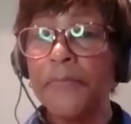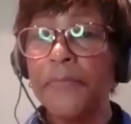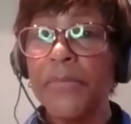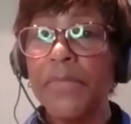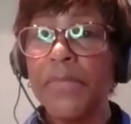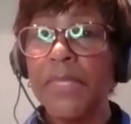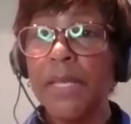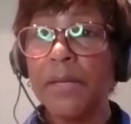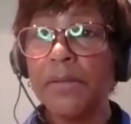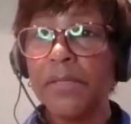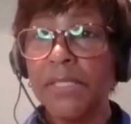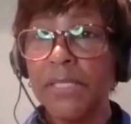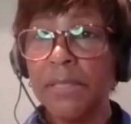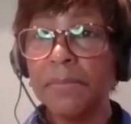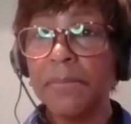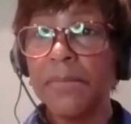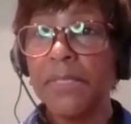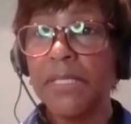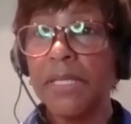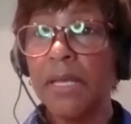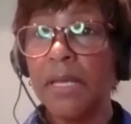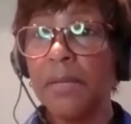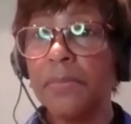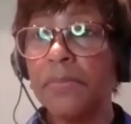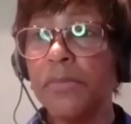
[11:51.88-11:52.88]
Now,
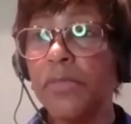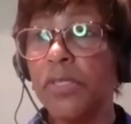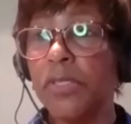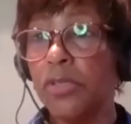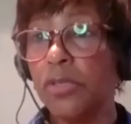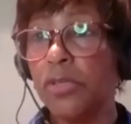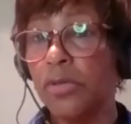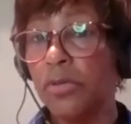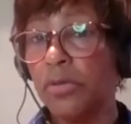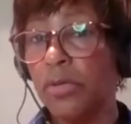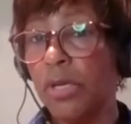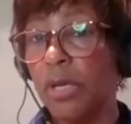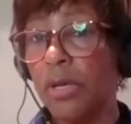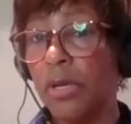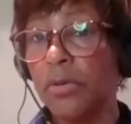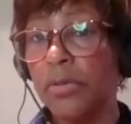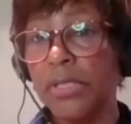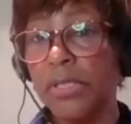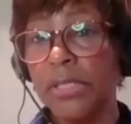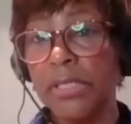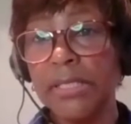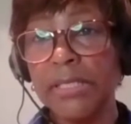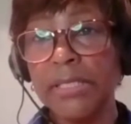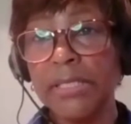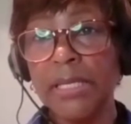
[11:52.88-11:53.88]
sometimes you go
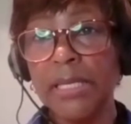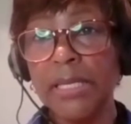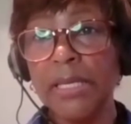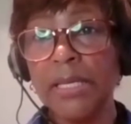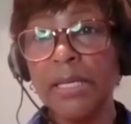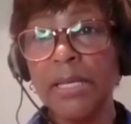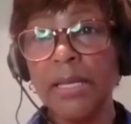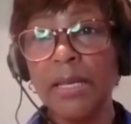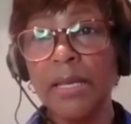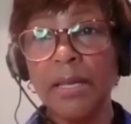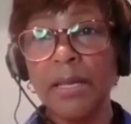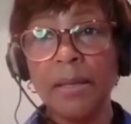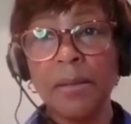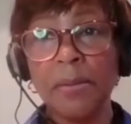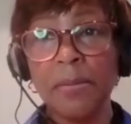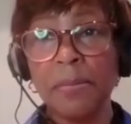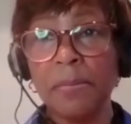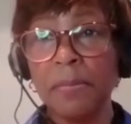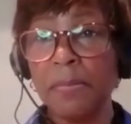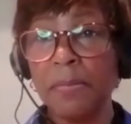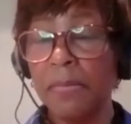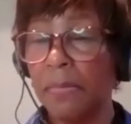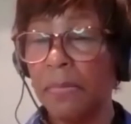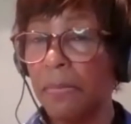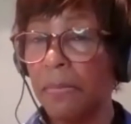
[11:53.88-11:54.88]
to see a
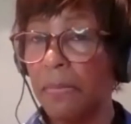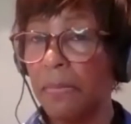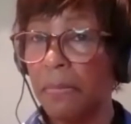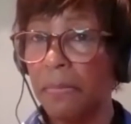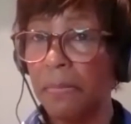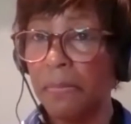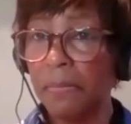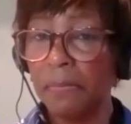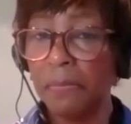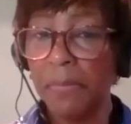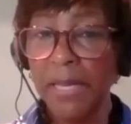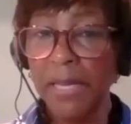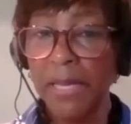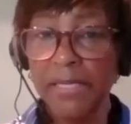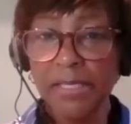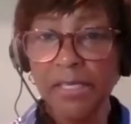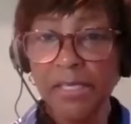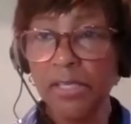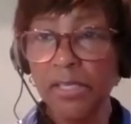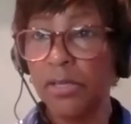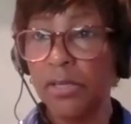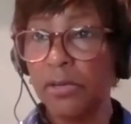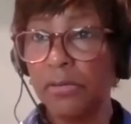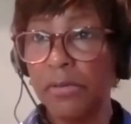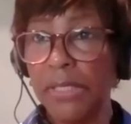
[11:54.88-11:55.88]

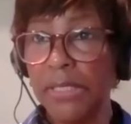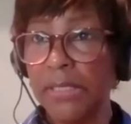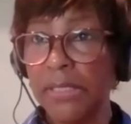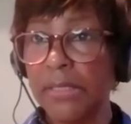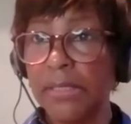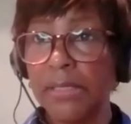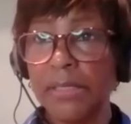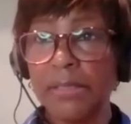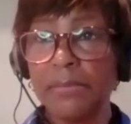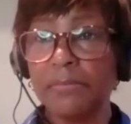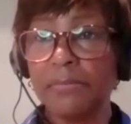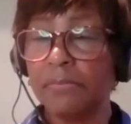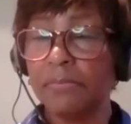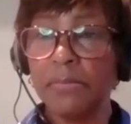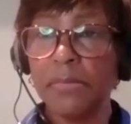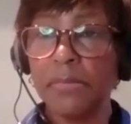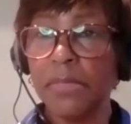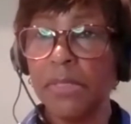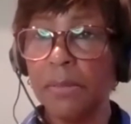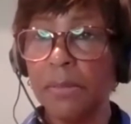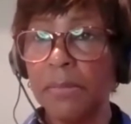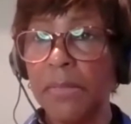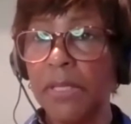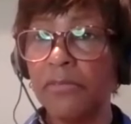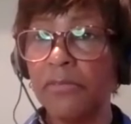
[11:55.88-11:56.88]
pedicurist,
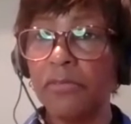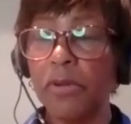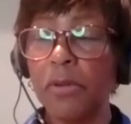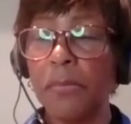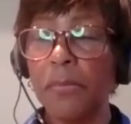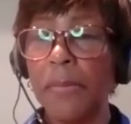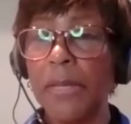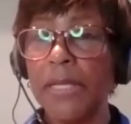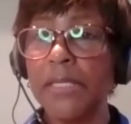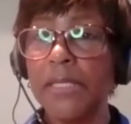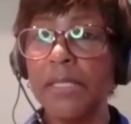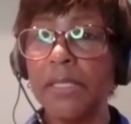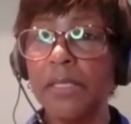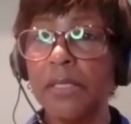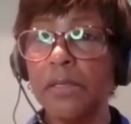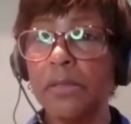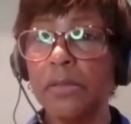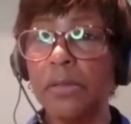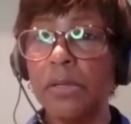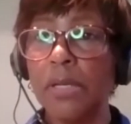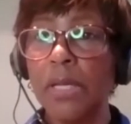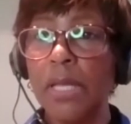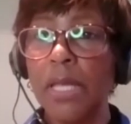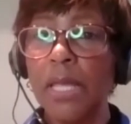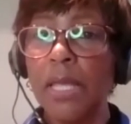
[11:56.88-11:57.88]
somebody for a
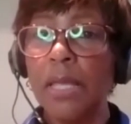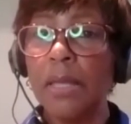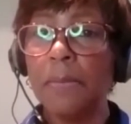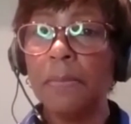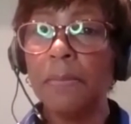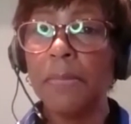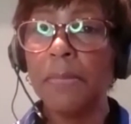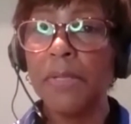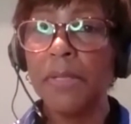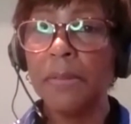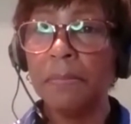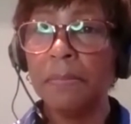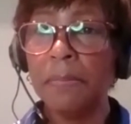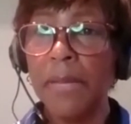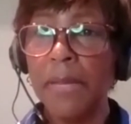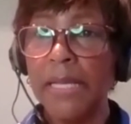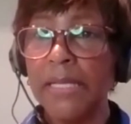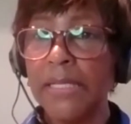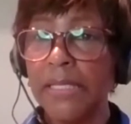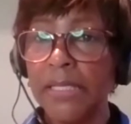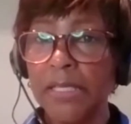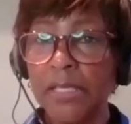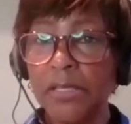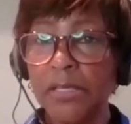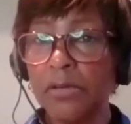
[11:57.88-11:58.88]
pedicure, but a
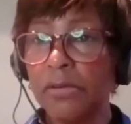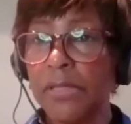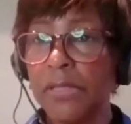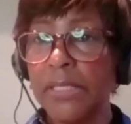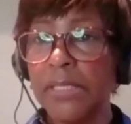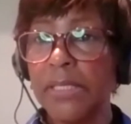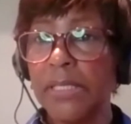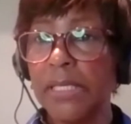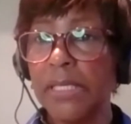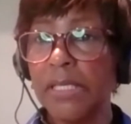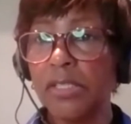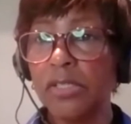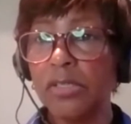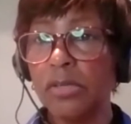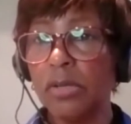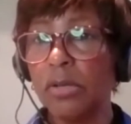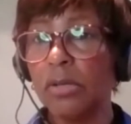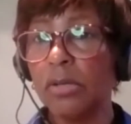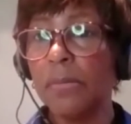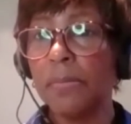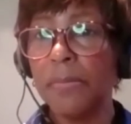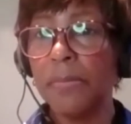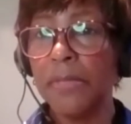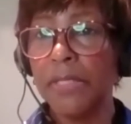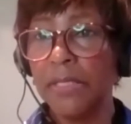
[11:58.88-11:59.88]
pedicurist is
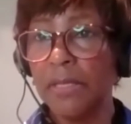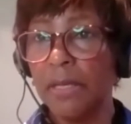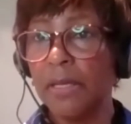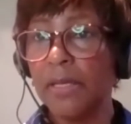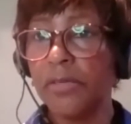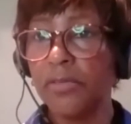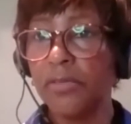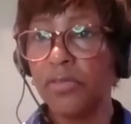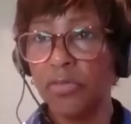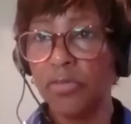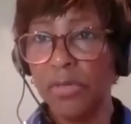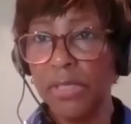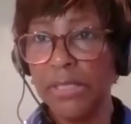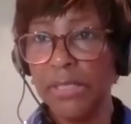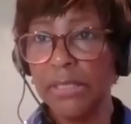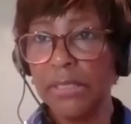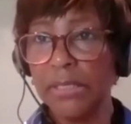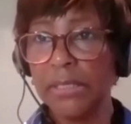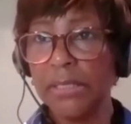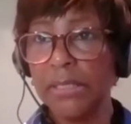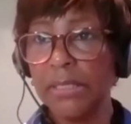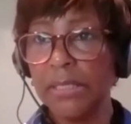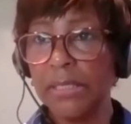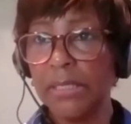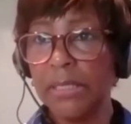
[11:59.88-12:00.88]
not a
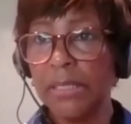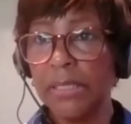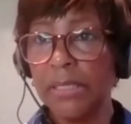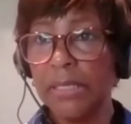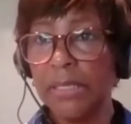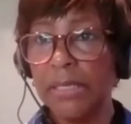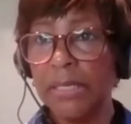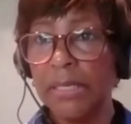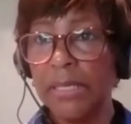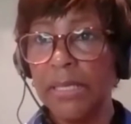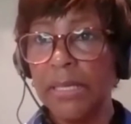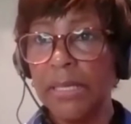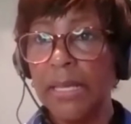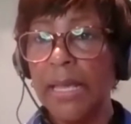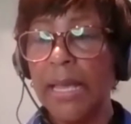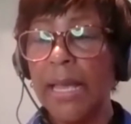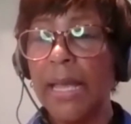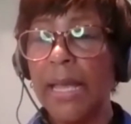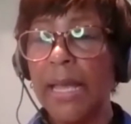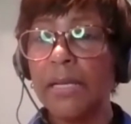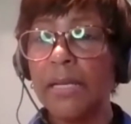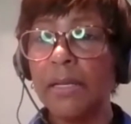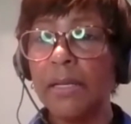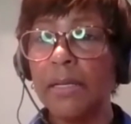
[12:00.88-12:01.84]
podiatrist. And